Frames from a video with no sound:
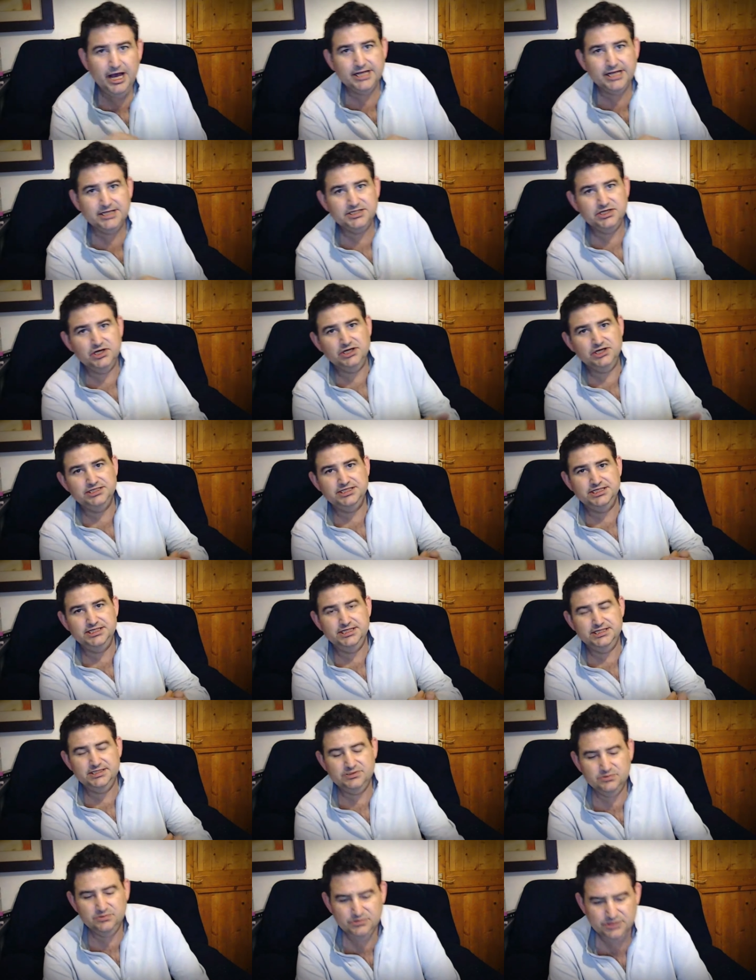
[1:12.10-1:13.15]
anxiety
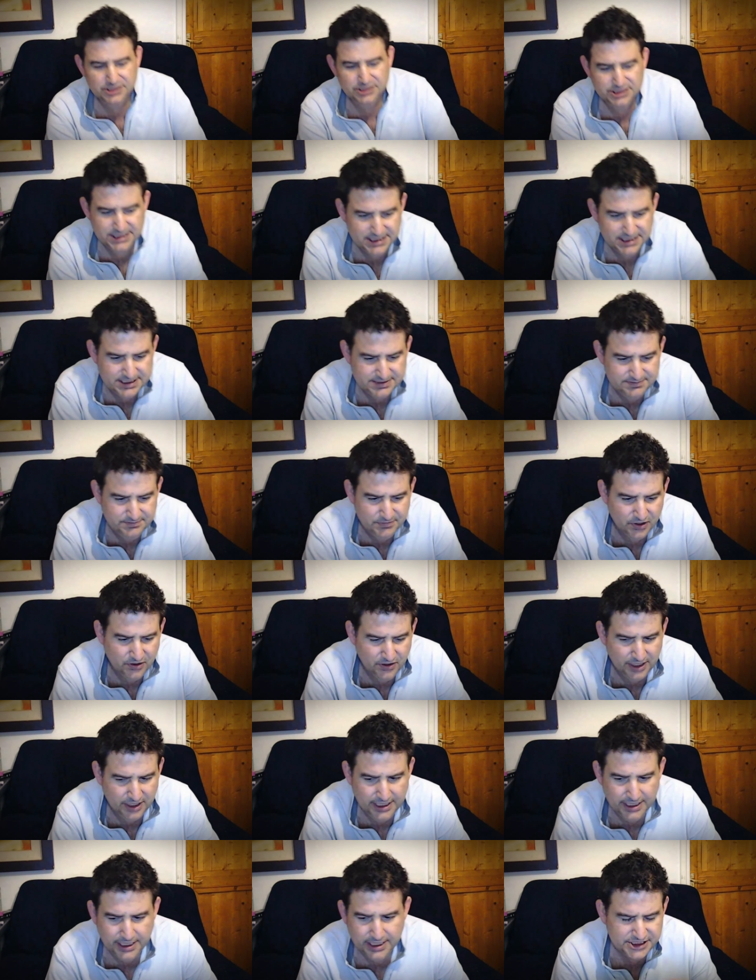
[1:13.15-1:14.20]
disorders. Disorders, that's
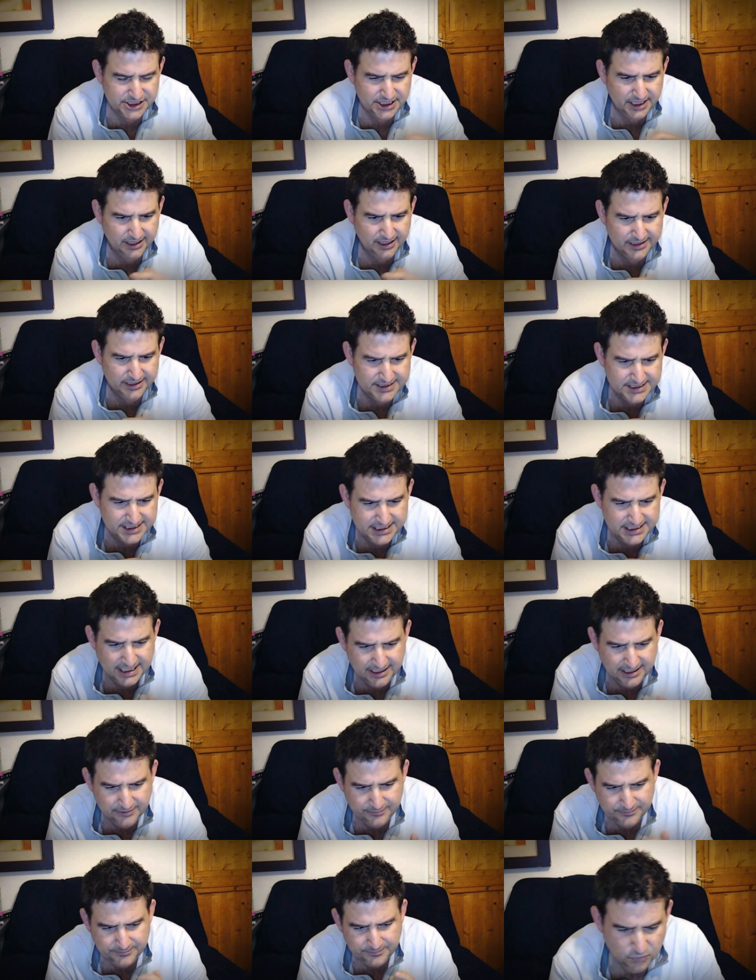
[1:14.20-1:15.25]
my speciality
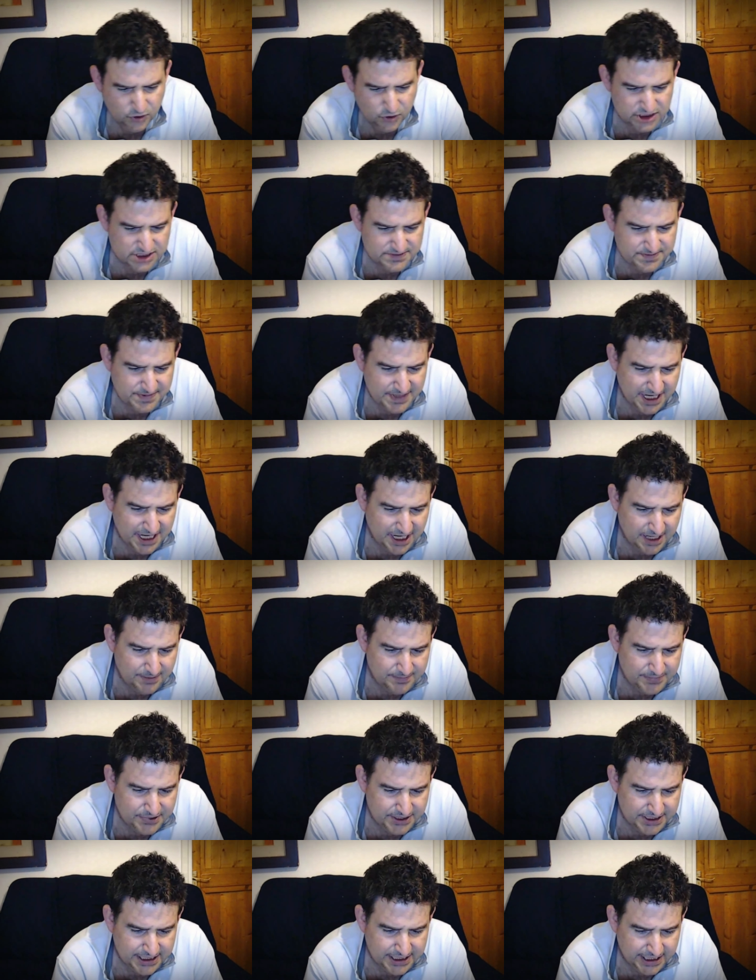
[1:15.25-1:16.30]
now. What's
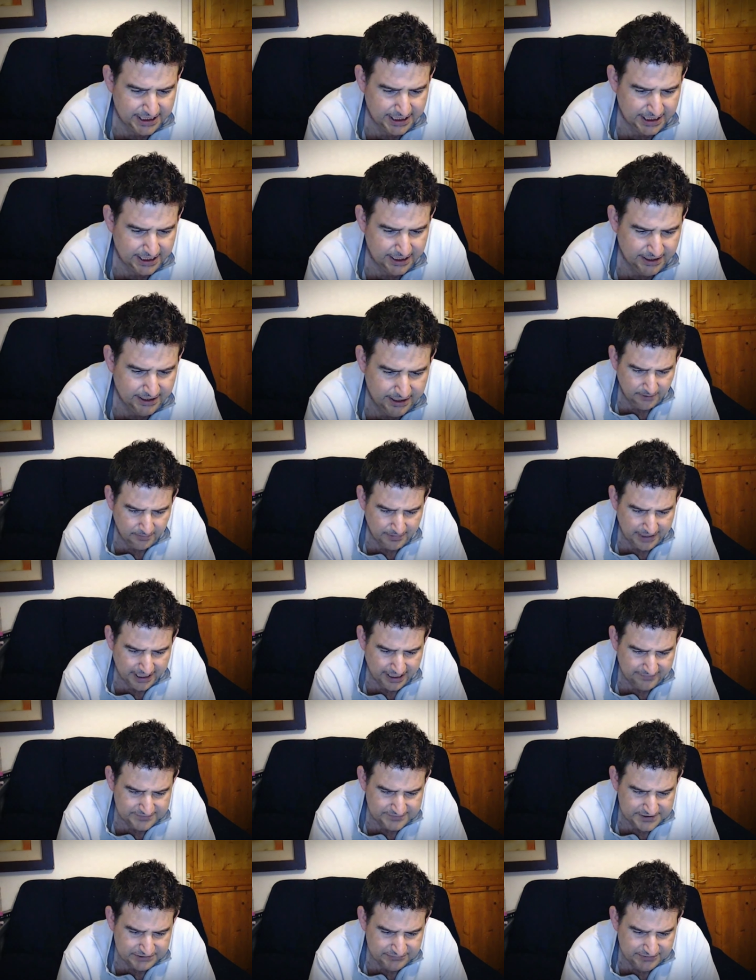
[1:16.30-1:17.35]
happened here, and we
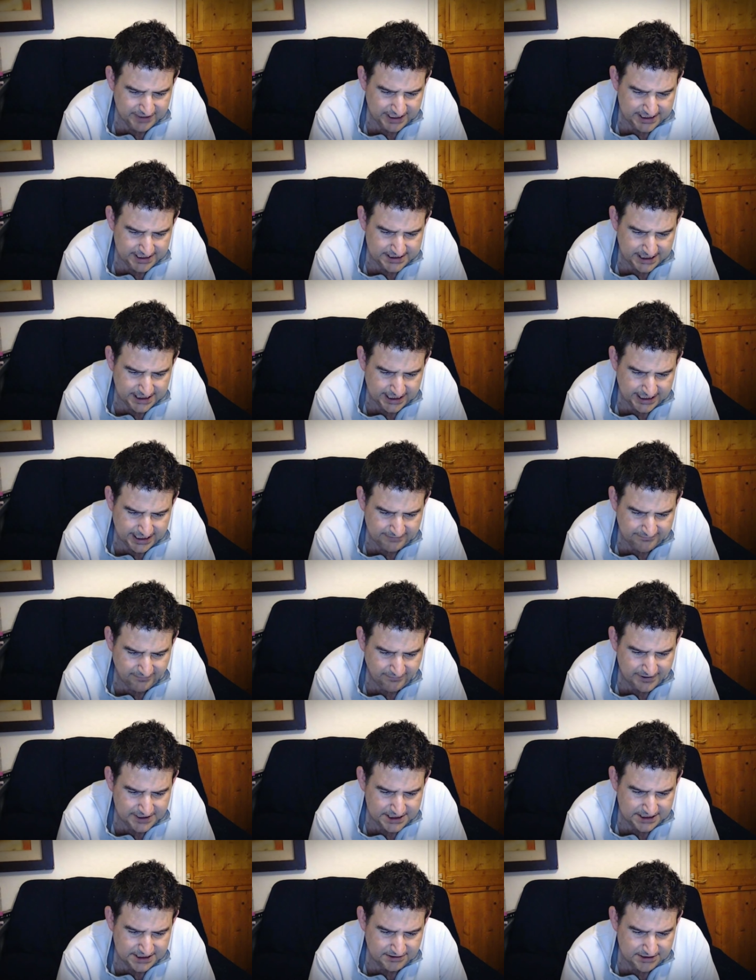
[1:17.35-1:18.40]
have to really take it very
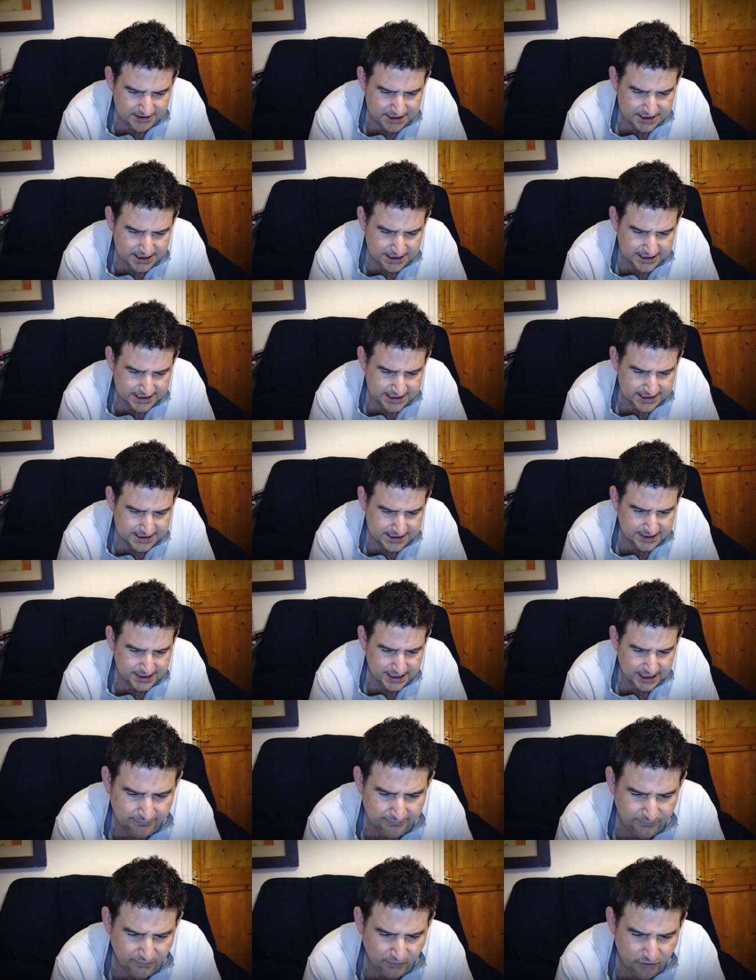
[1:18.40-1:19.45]
seriously, is
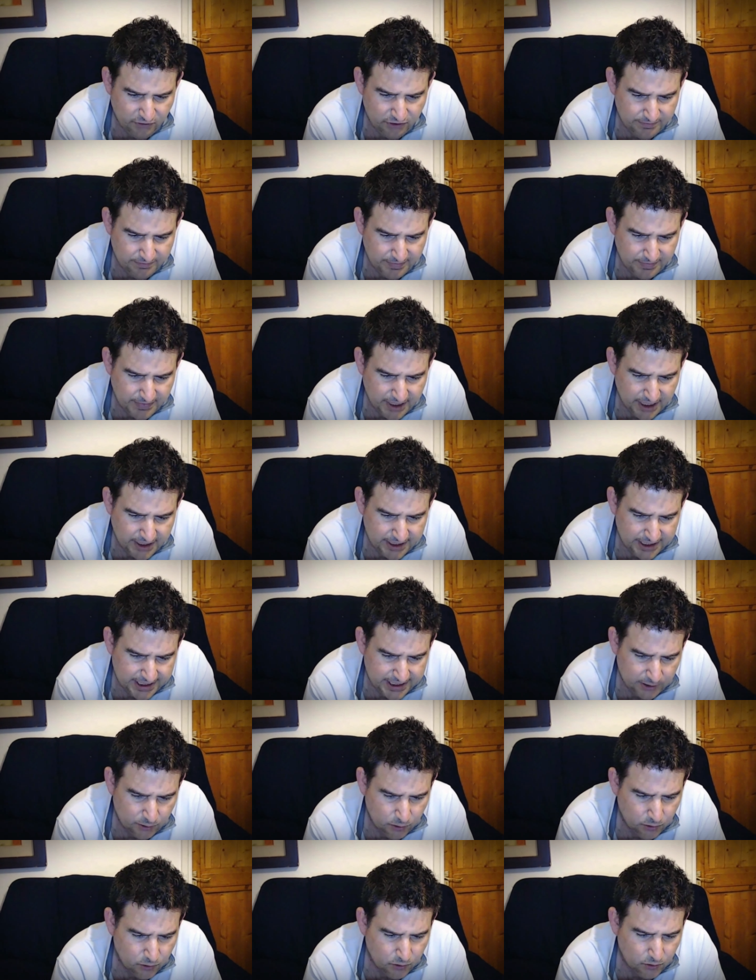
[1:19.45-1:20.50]
foreign money,
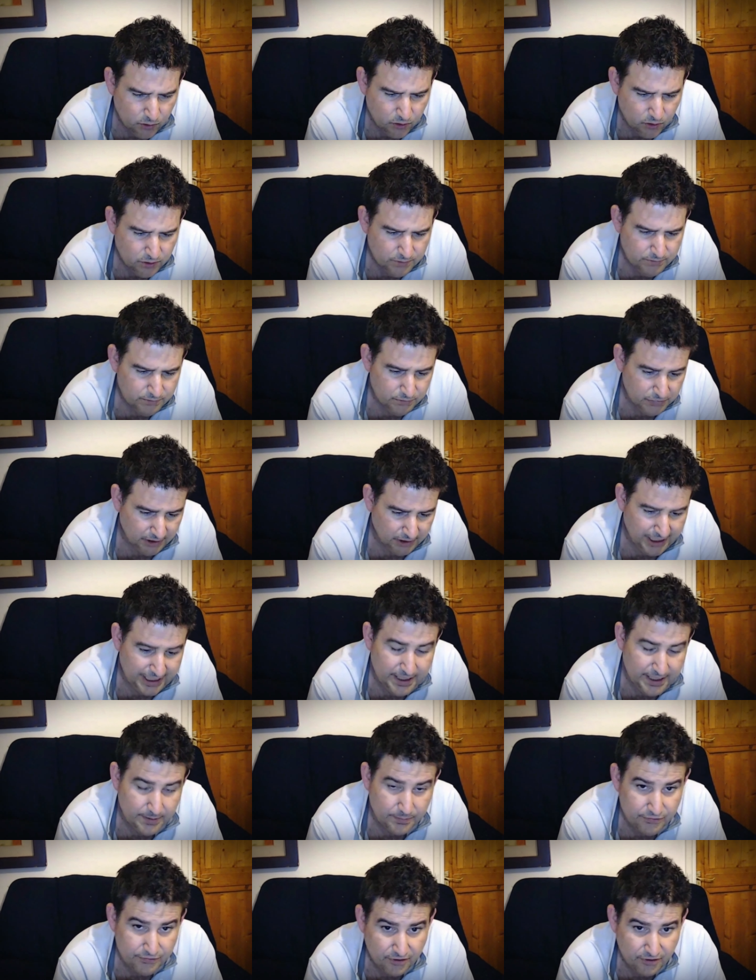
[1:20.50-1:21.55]
or well,
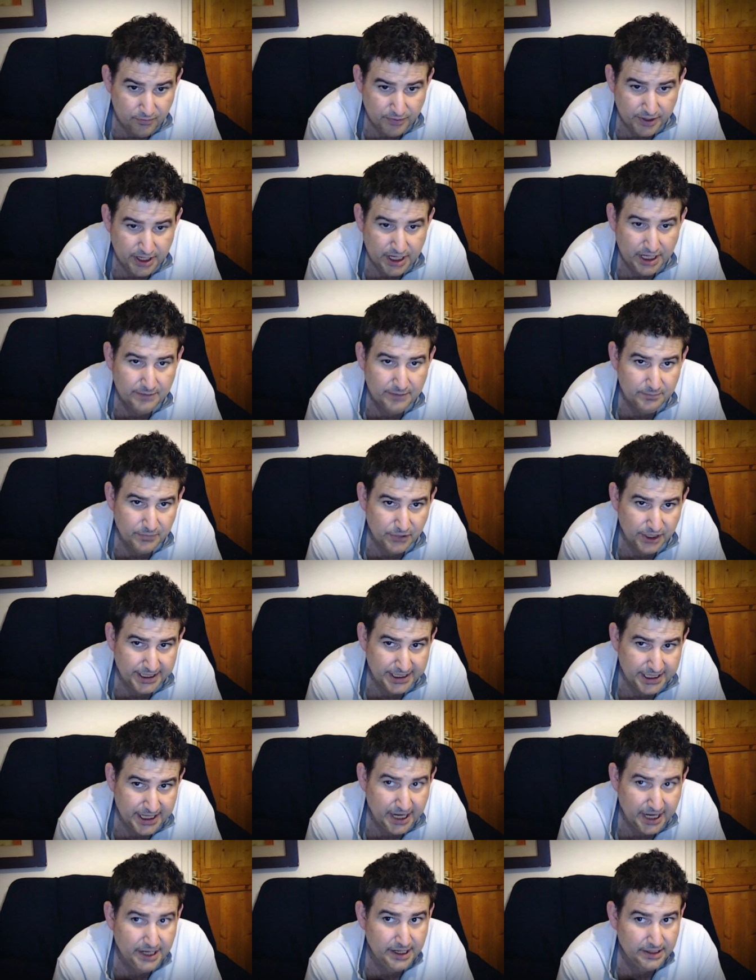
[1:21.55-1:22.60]
inappropriate money
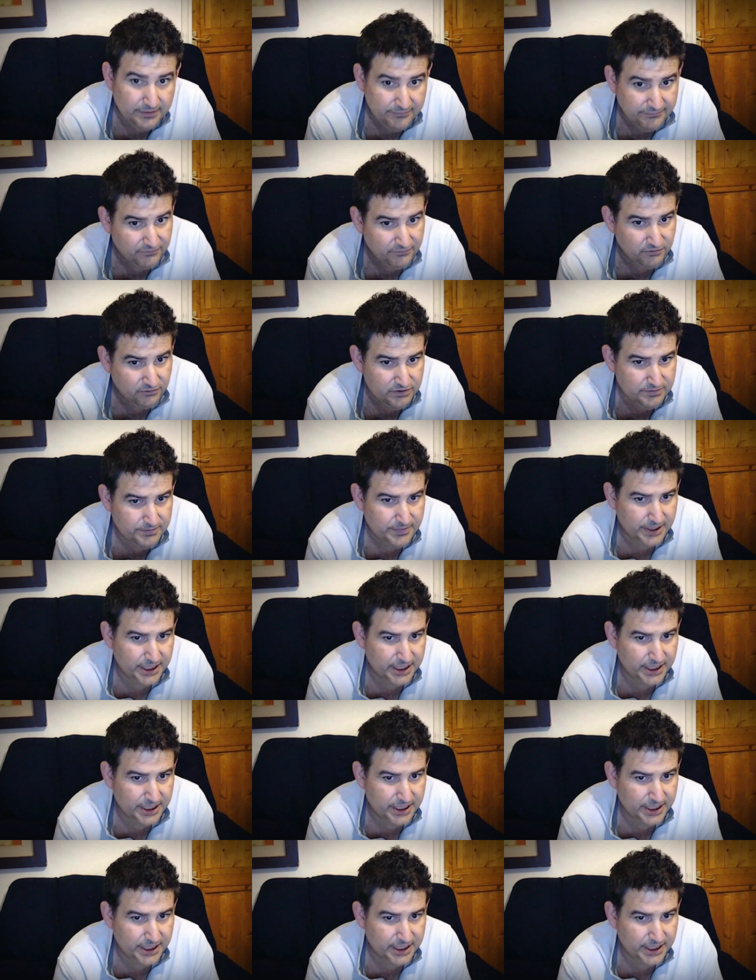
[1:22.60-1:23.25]
and foreign